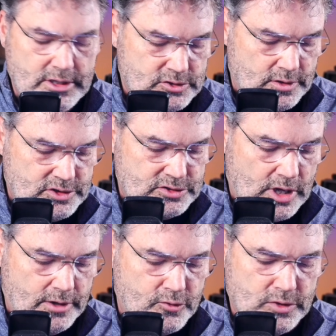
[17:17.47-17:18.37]
So this is
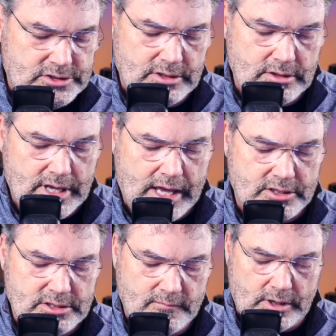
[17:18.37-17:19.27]
all the recent
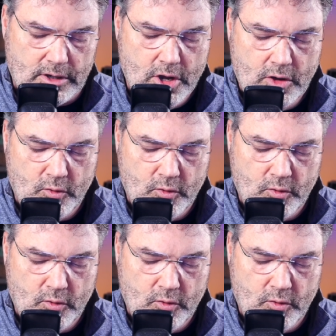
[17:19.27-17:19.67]
activity.